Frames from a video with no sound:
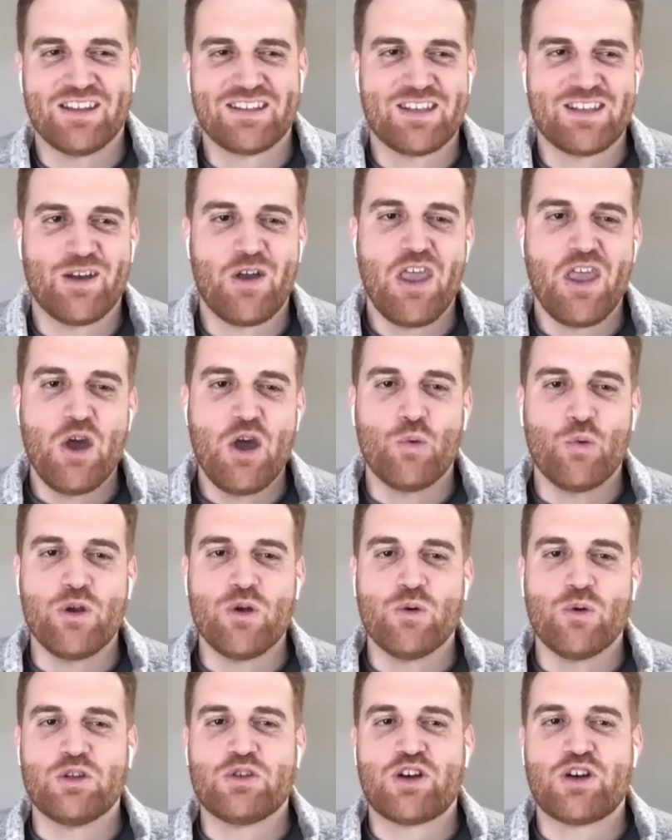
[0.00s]
So we
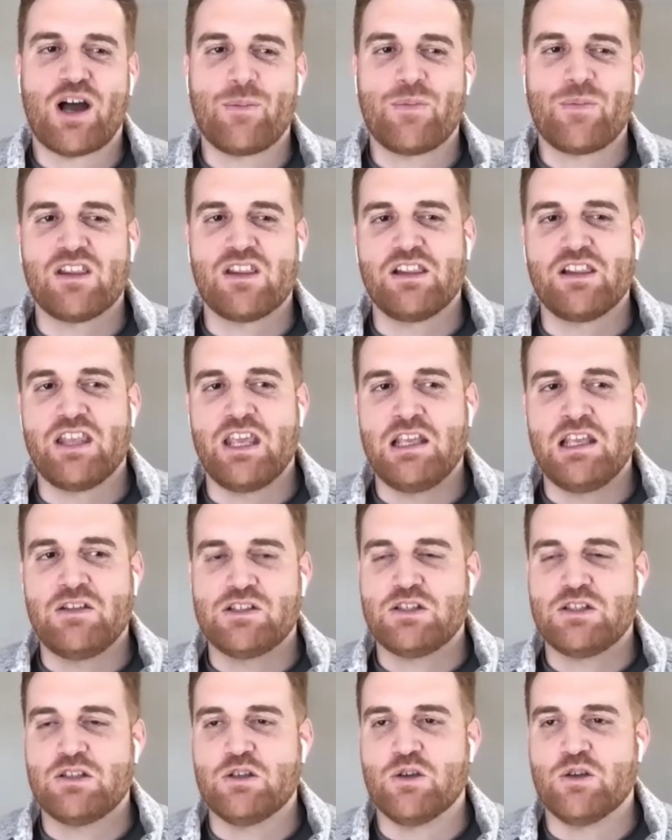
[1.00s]
will drop the link
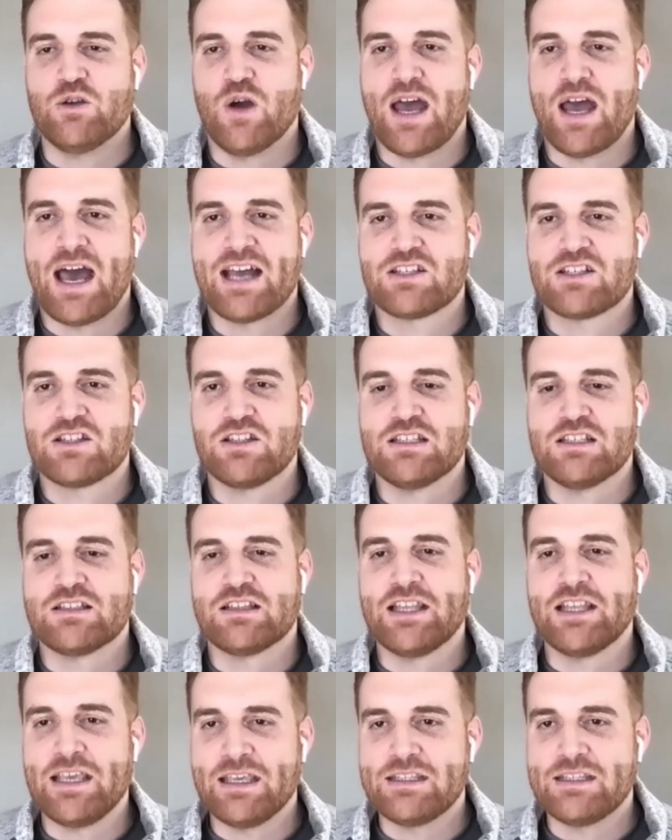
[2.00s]
to Ashley's
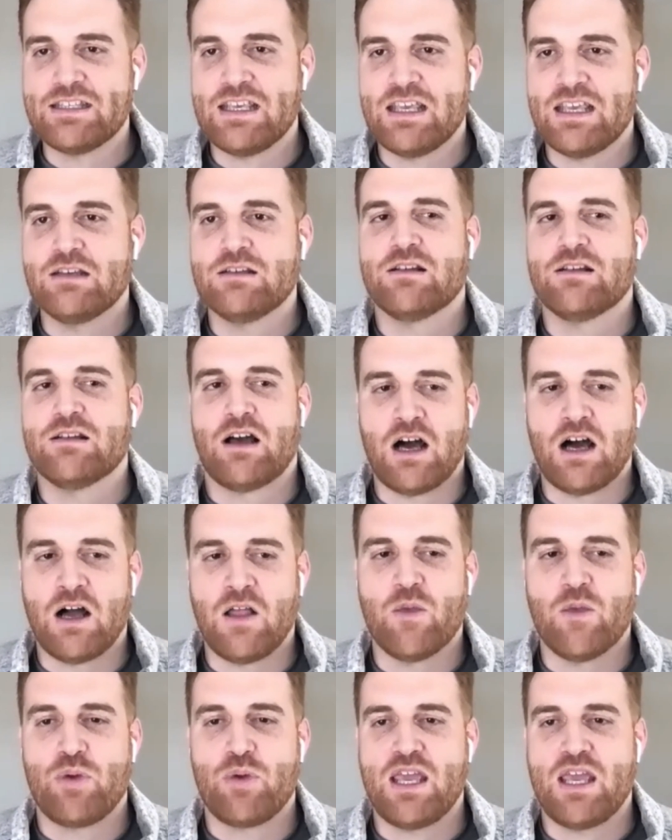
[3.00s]
LinkedIn on
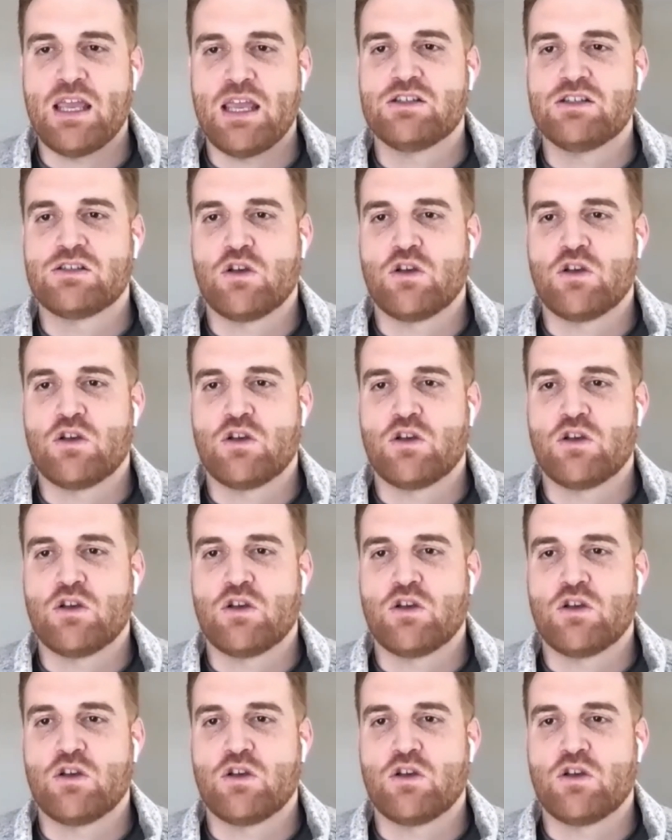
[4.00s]
the page.